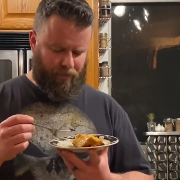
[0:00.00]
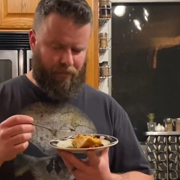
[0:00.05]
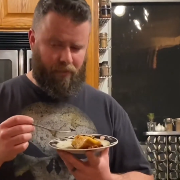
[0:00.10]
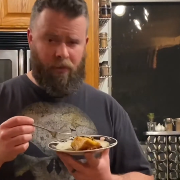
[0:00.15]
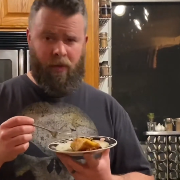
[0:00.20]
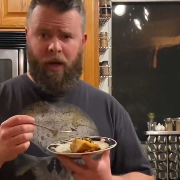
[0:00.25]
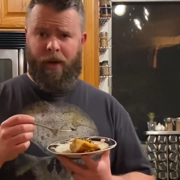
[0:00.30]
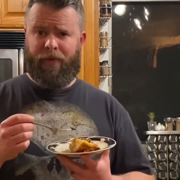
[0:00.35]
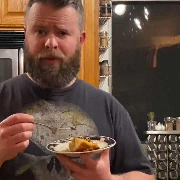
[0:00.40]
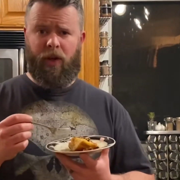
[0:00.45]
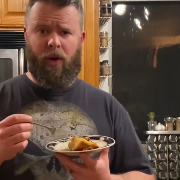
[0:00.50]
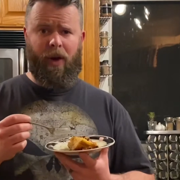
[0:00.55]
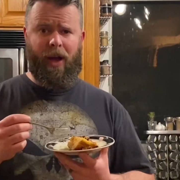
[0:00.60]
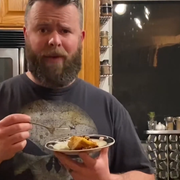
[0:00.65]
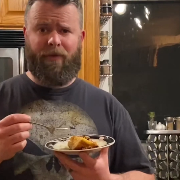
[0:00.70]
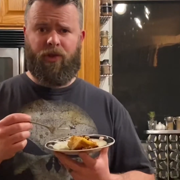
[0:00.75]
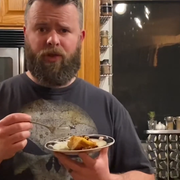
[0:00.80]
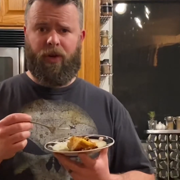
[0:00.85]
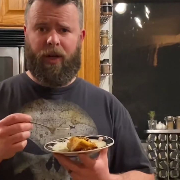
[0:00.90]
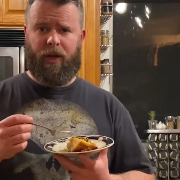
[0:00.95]
And if you don't have a
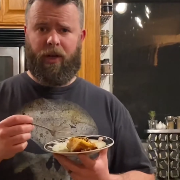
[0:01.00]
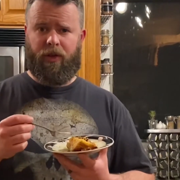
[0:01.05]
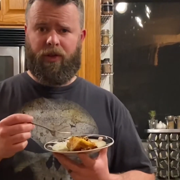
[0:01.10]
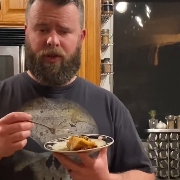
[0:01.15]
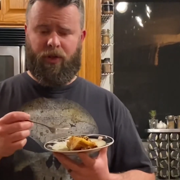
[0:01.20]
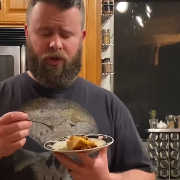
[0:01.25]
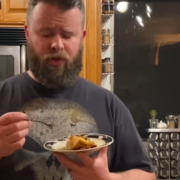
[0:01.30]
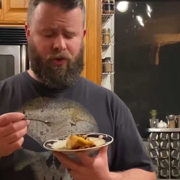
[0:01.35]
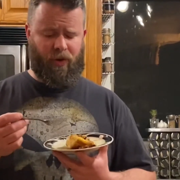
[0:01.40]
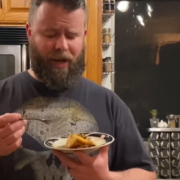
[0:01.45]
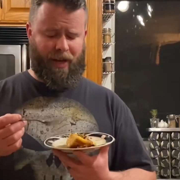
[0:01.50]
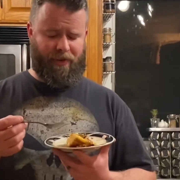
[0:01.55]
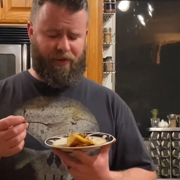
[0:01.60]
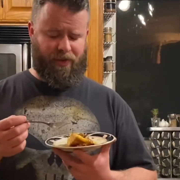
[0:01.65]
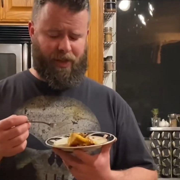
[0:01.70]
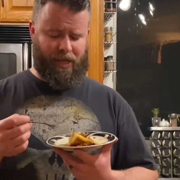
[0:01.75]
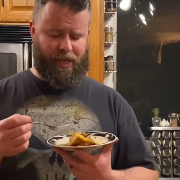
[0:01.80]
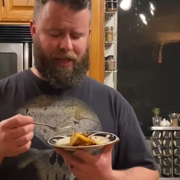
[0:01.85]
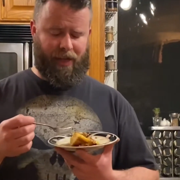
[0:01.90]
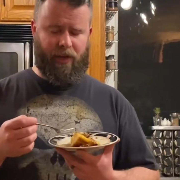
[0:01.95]
Traeger, you can try this
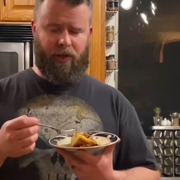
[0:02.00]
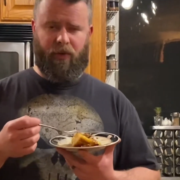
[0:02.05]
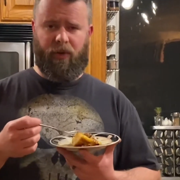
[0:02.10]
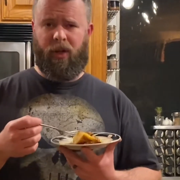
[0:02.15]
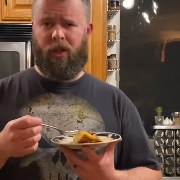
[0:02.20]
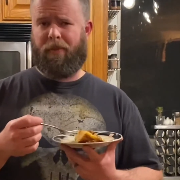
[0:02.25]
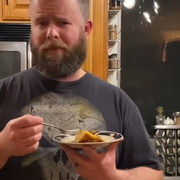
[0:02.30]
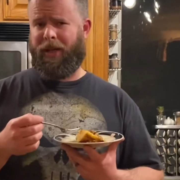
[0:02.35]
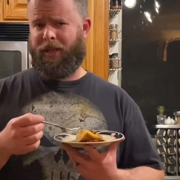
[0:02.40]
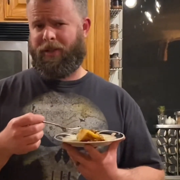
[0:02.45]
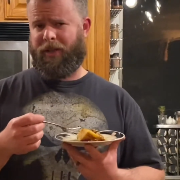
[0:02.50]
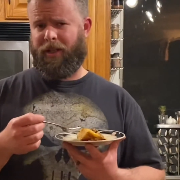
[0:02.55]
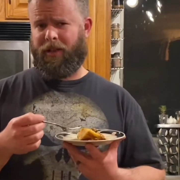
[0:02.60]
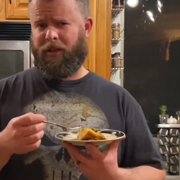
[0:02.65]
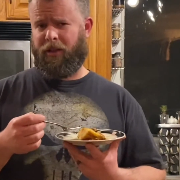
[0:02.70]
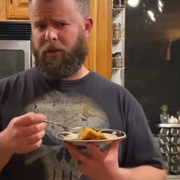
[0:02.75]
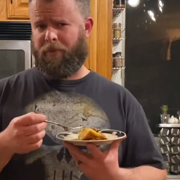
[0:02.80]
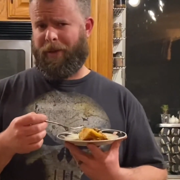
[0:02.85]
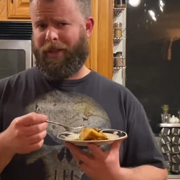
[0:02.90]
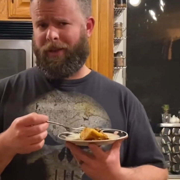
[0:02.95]
on any grill. It might take a
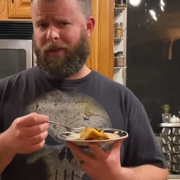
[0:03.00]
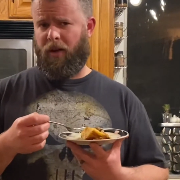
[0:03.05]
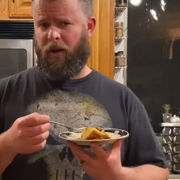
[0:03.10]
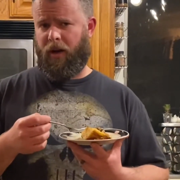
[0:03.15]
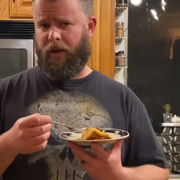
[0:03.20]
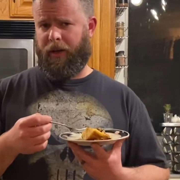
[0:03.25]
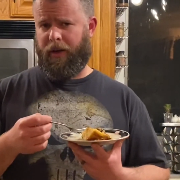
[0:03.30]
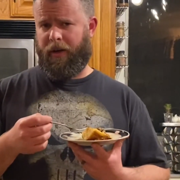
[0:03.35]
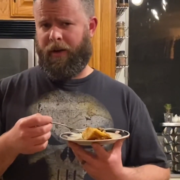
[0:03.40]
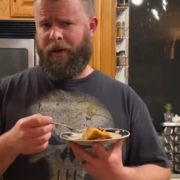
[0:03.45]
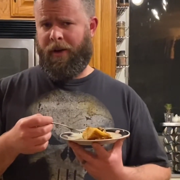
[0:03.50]
little bit longer